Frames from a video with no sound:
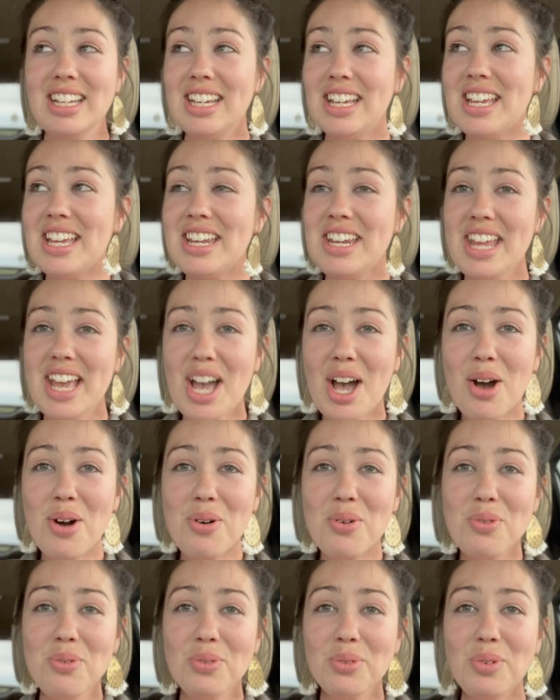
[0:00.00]
And
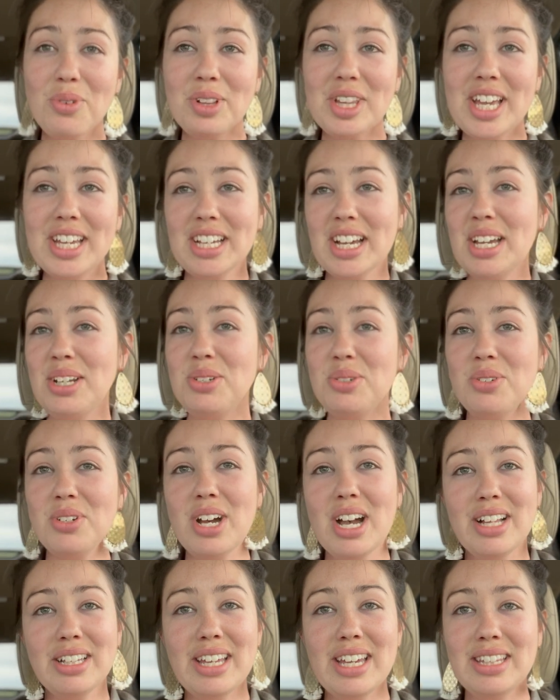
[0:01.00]
now, like, I do
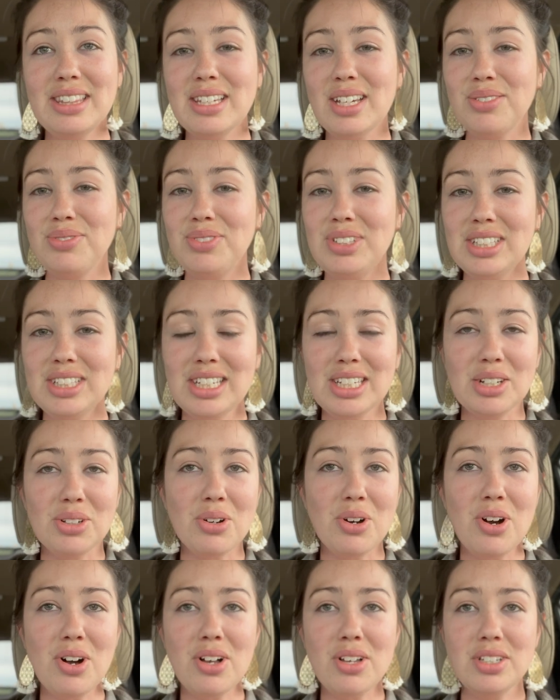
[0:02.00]
not like that feeling at
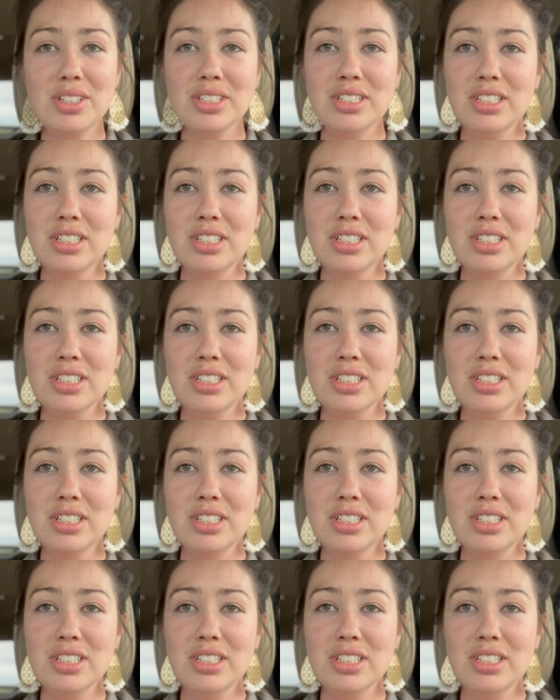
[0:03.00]
all.